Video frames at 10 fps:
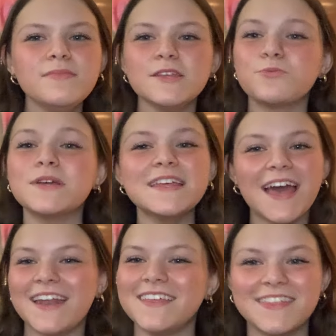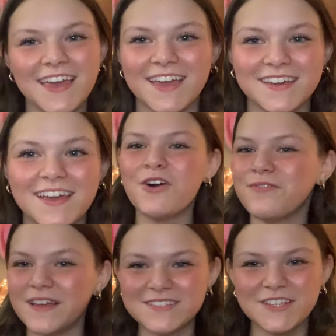really anything.
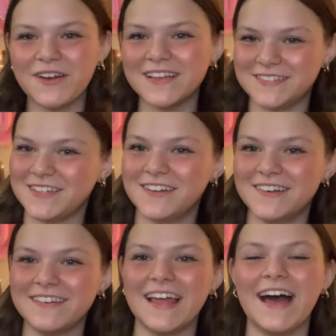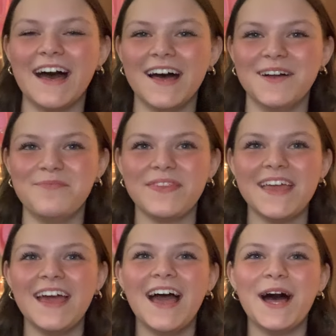Hopefully I'll see you guys soon.
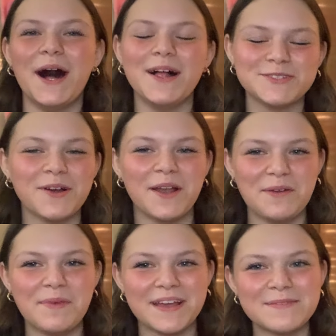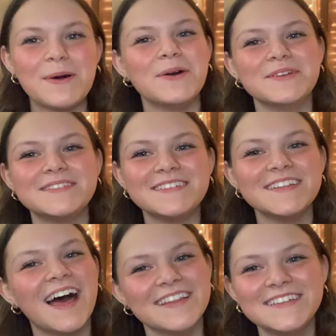I'll try to make a post
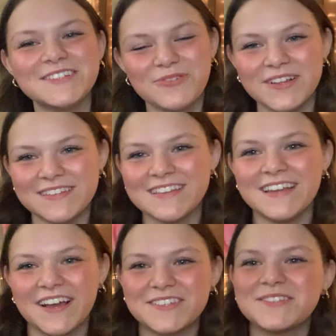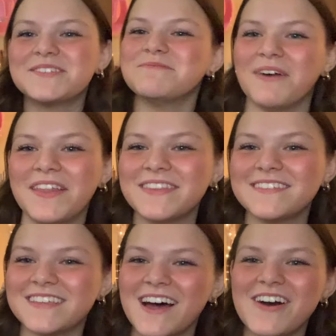at least once in the next month.
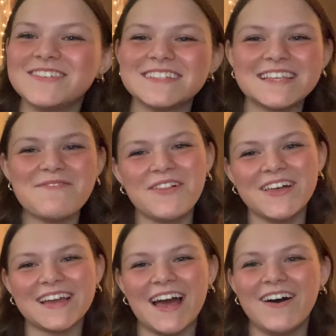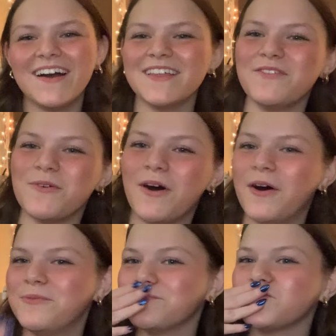So just keep a lookout. I love you
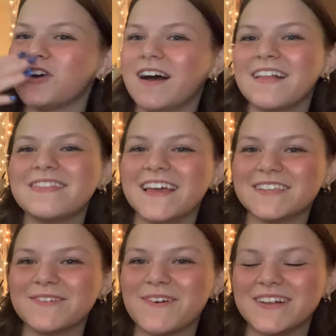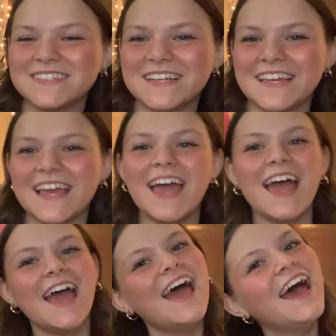all. Mwah. Thanks for watching.
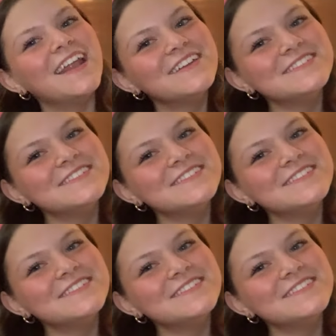And I'll